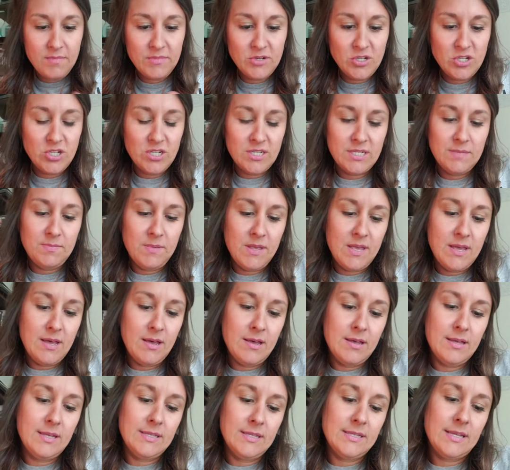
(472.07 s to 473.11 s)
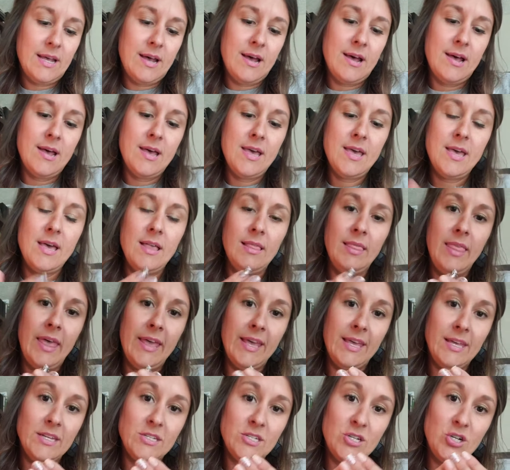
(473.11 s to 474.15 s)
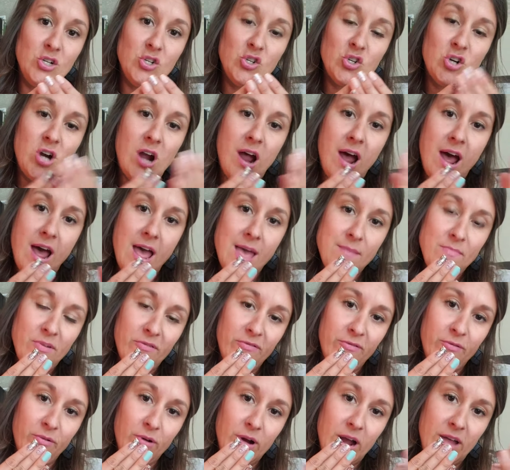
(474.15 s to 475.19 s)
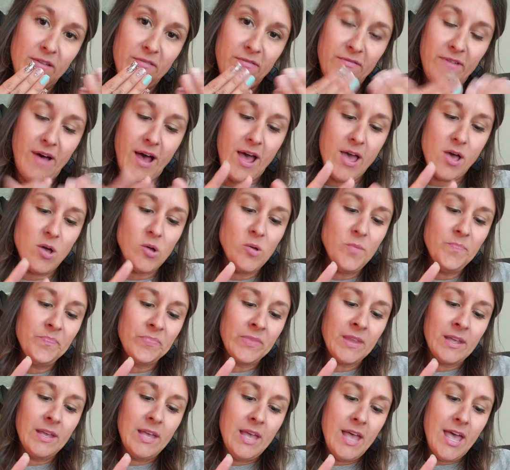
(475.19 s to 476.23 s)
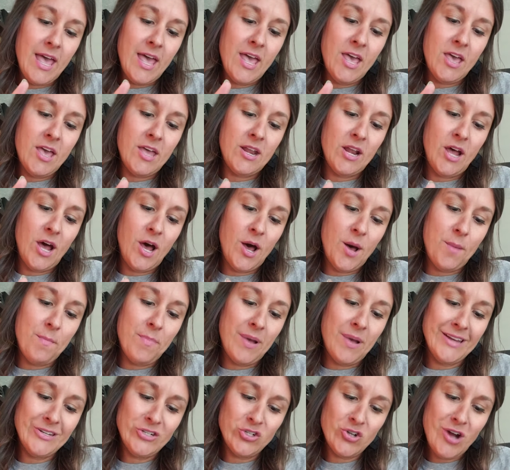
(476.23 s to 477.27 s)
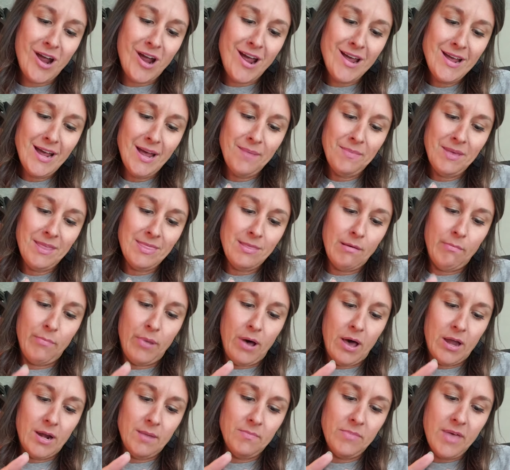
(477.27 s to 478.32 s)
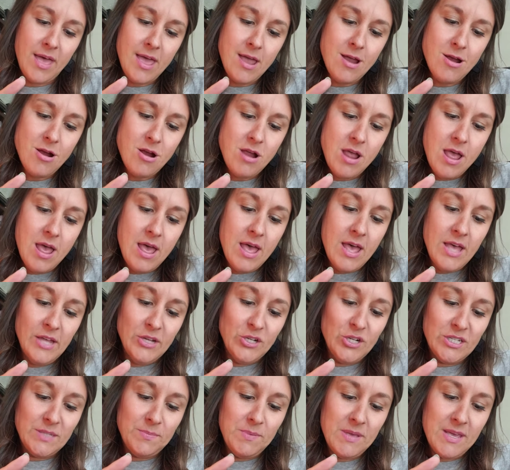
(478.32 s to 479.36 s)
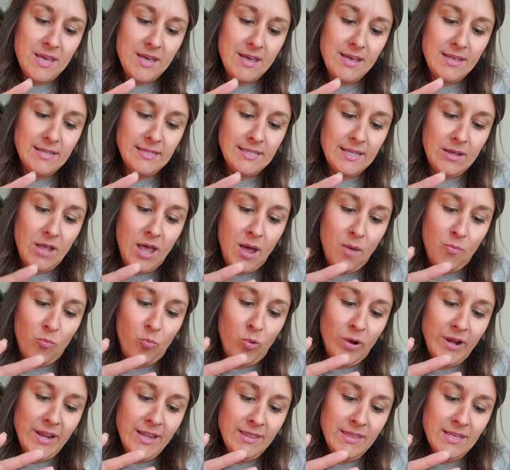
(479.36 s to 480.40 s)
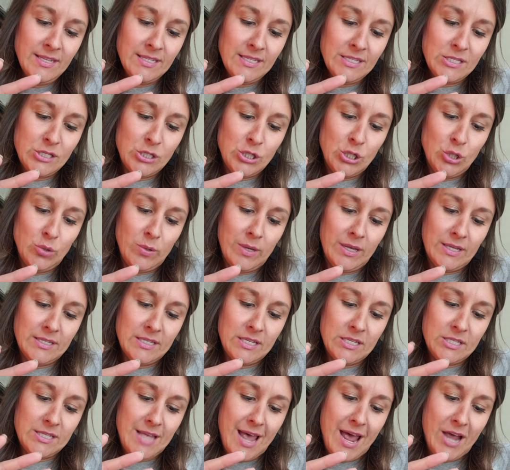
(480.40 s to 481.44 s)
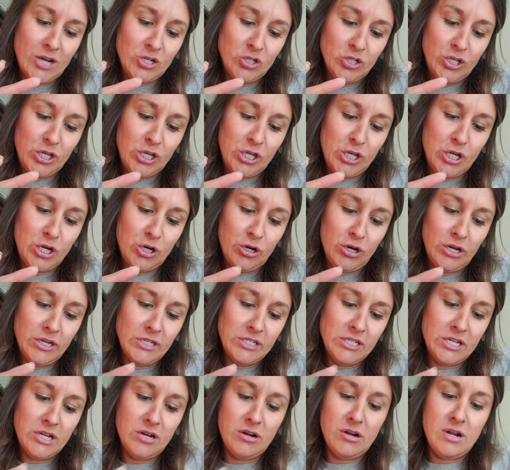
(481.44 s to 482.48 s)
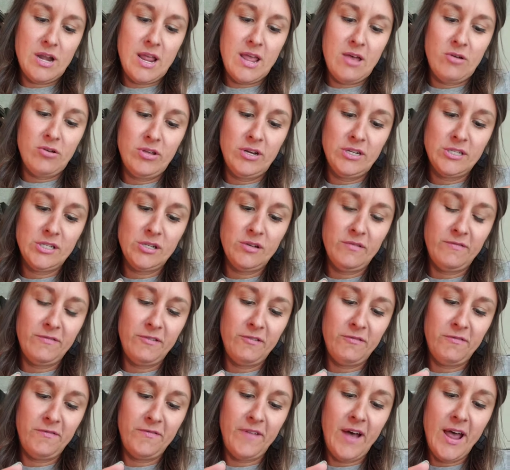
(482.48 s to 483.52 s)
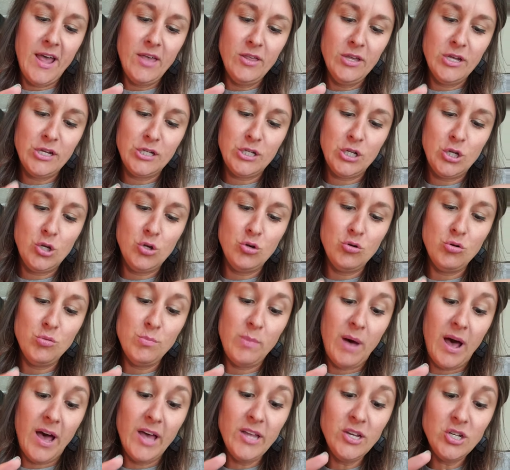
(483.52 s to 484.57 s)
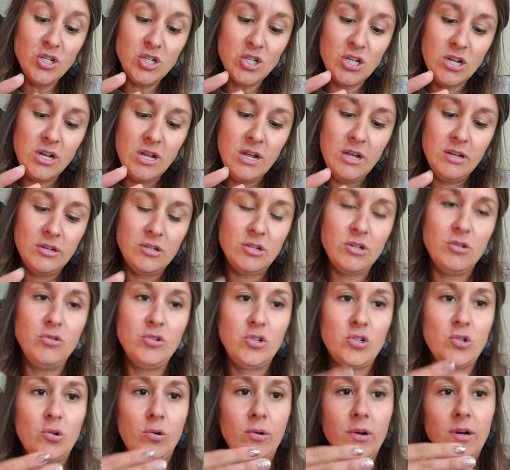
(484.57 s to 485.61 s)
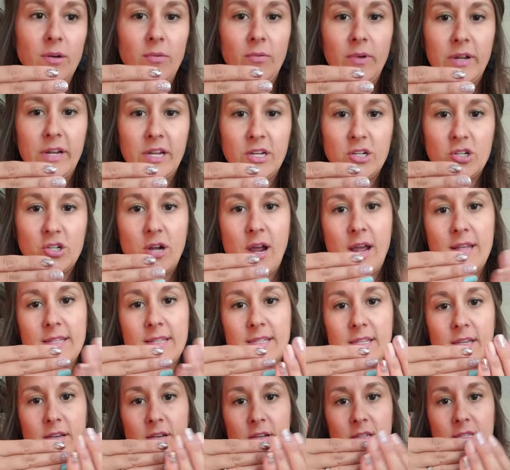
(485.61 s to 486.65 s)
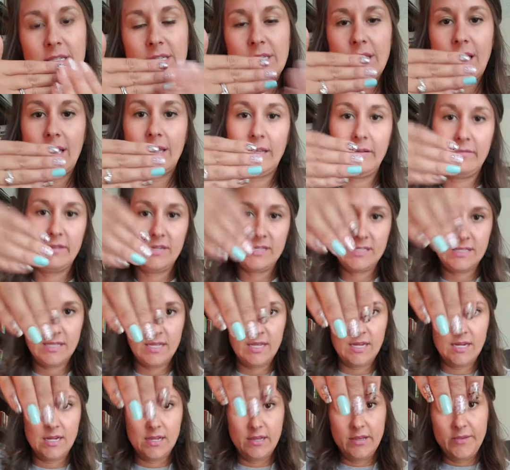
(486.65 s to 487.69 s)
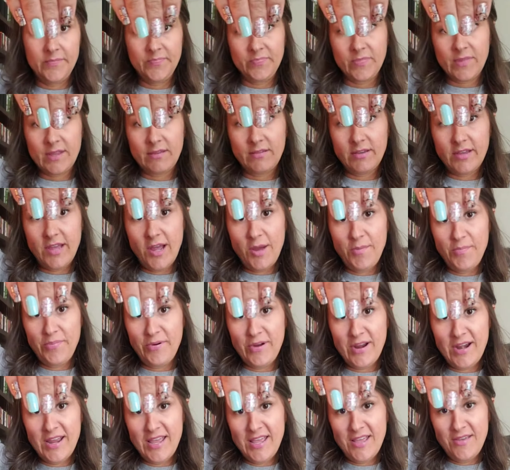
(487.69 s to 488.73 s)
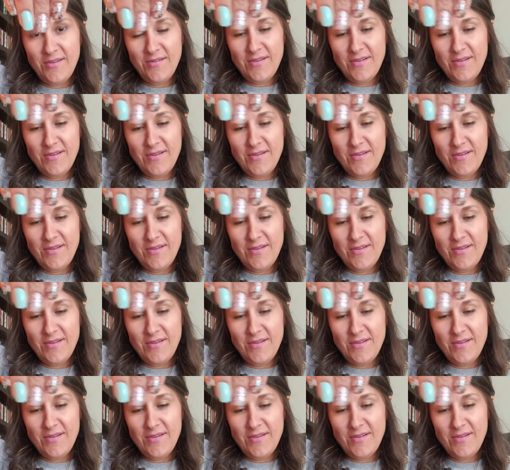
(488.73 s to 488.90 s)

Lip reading: just because I like it to dry before I file. And by dry, I mean the bottom layer, just because what this is doing is it's actually curing to your nail. so if you file it too much, too short, when it dries, it could slightly recede. Look how pretty, you